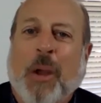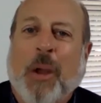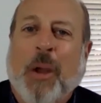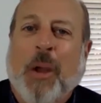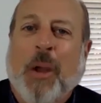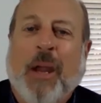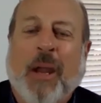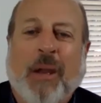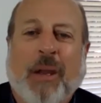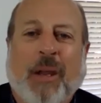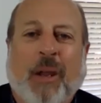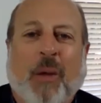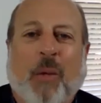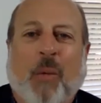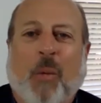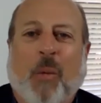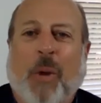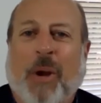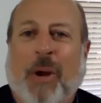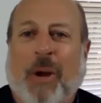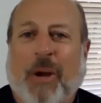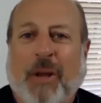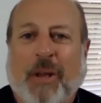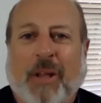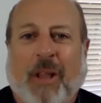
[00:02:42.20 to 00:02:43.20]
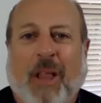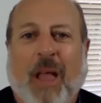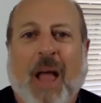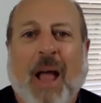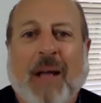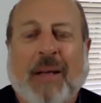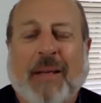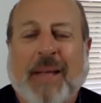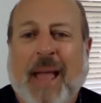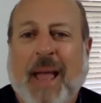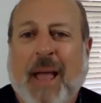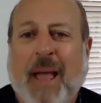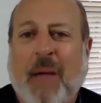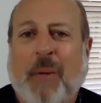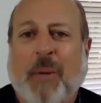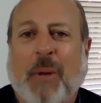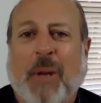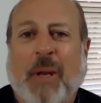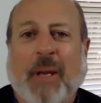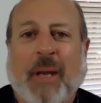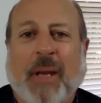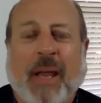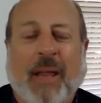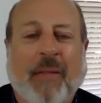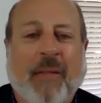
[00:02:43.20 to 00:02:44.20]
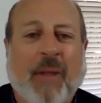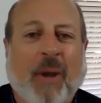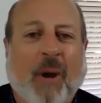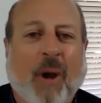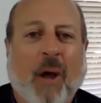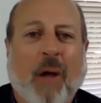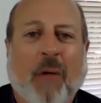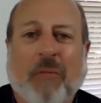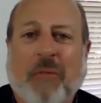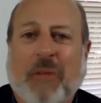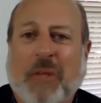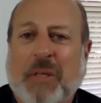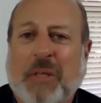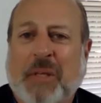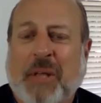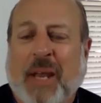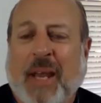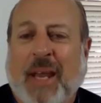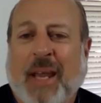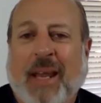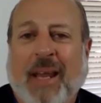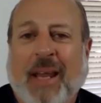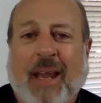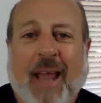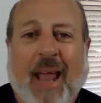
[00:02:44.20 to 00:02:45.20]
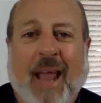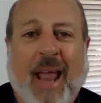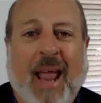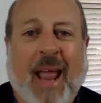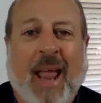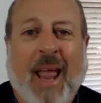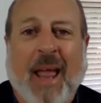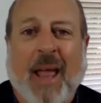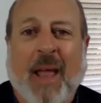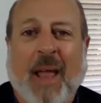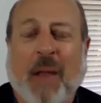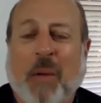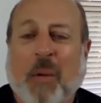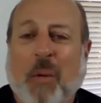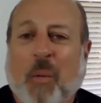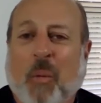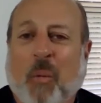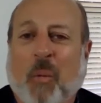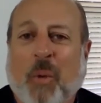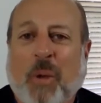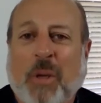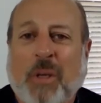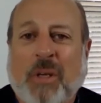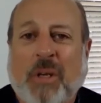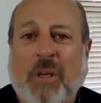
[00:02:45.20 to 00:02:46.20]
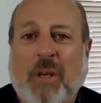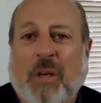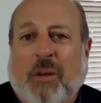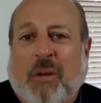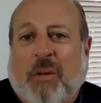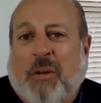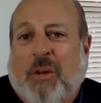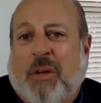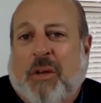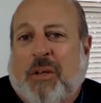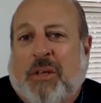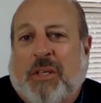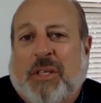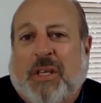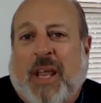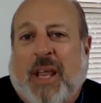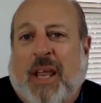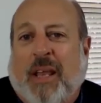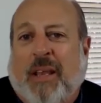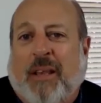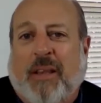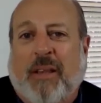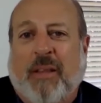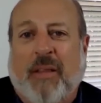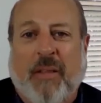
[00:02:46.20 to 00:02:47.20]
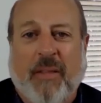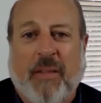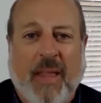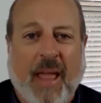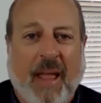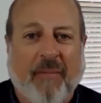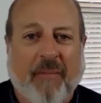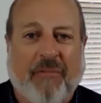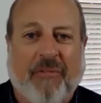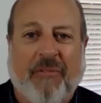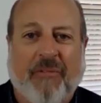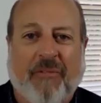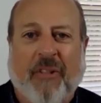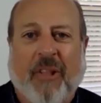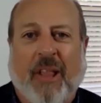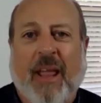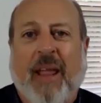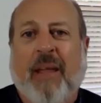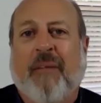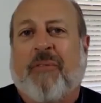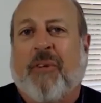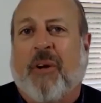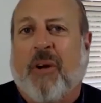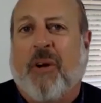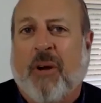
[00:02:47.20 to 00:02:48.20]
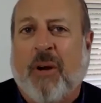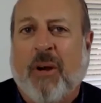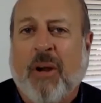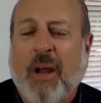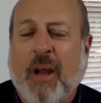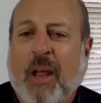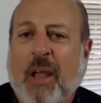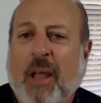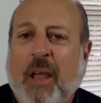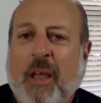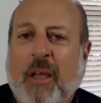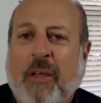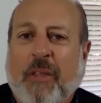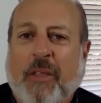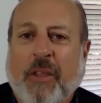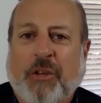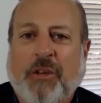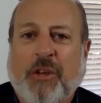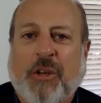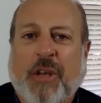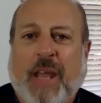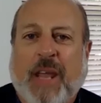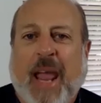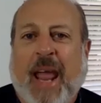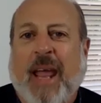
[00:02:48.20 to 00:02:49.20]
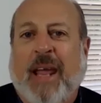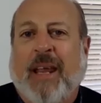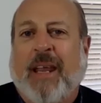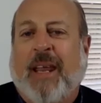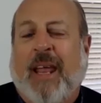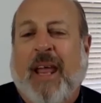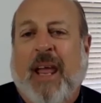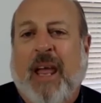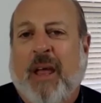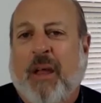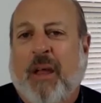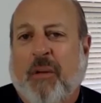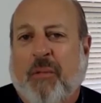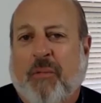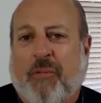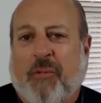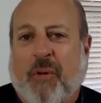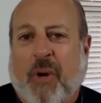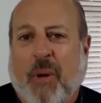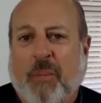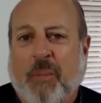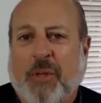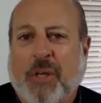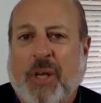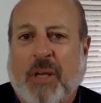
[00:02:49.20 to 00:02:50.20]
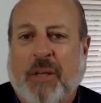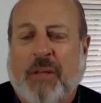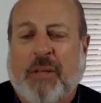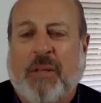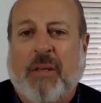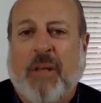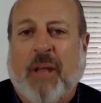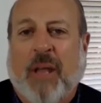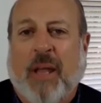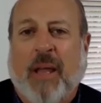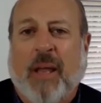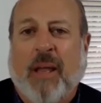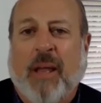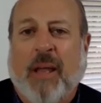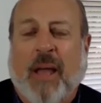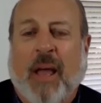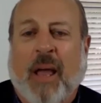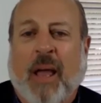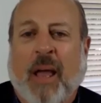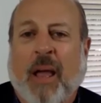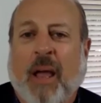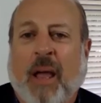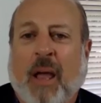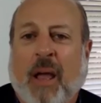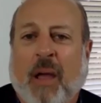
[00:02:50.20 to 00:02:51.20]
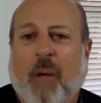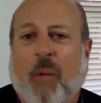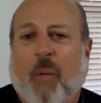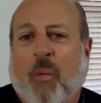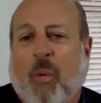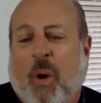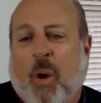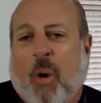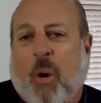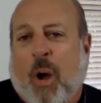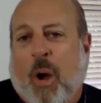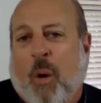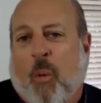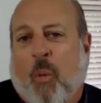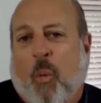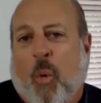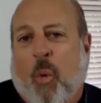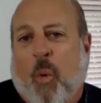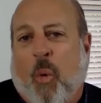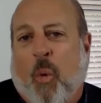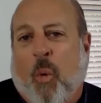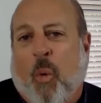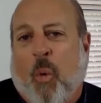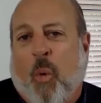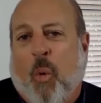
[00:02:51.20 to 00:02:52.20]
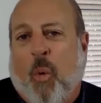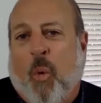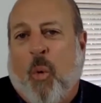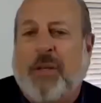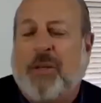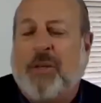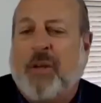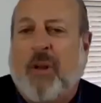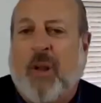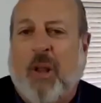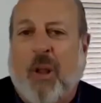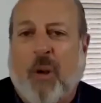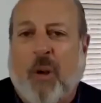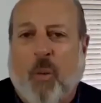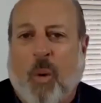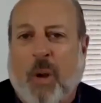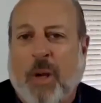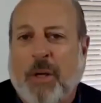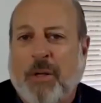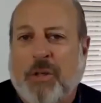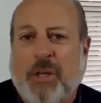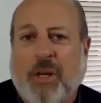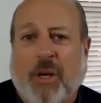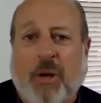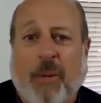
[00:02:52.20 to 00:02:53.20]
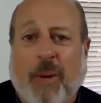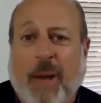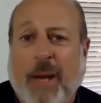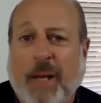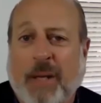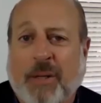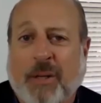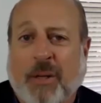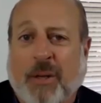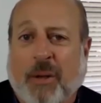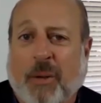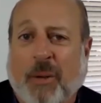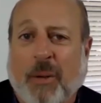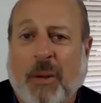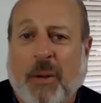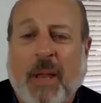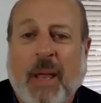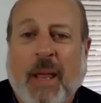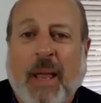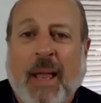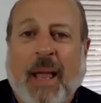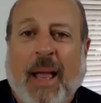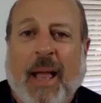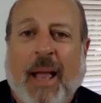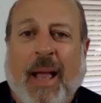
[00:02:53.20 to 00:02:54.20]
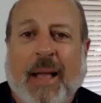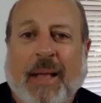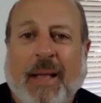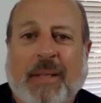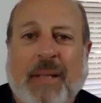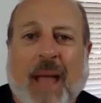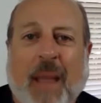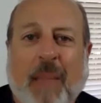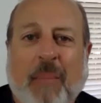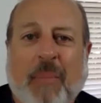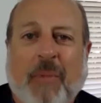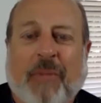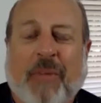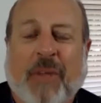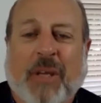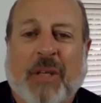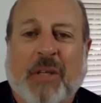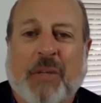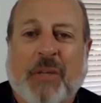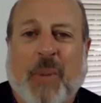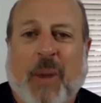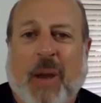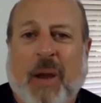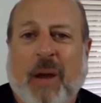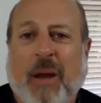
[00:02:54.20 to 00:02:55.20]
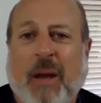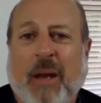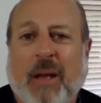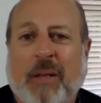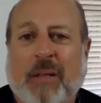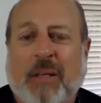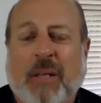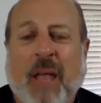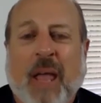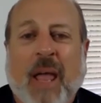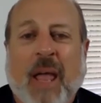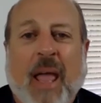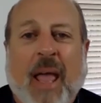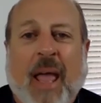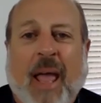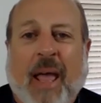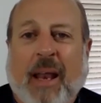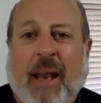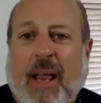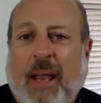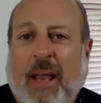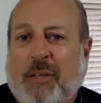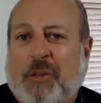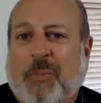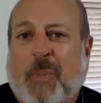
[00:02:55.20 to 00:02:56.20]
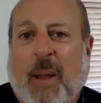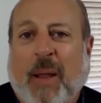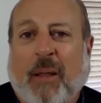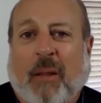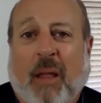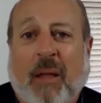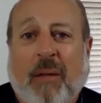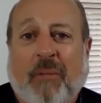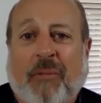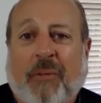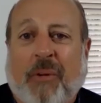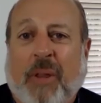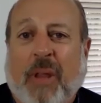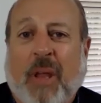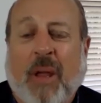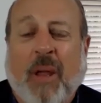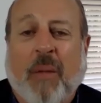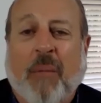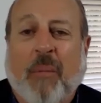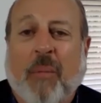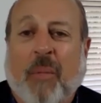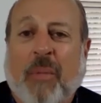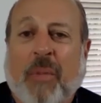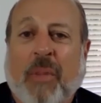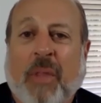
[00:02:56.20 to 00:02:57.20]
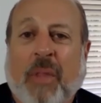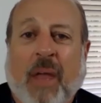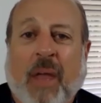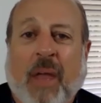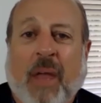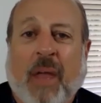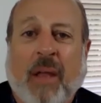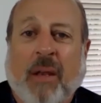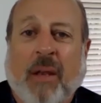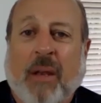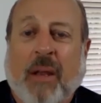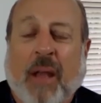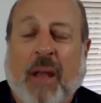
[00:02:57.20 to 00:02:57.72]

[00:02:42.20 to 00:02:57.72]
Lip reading: we're in the lockdown and they're all visiting, and you just get that flavor that you can't get from just a one-dimensional or one-generational type of experience. And it's my love for them that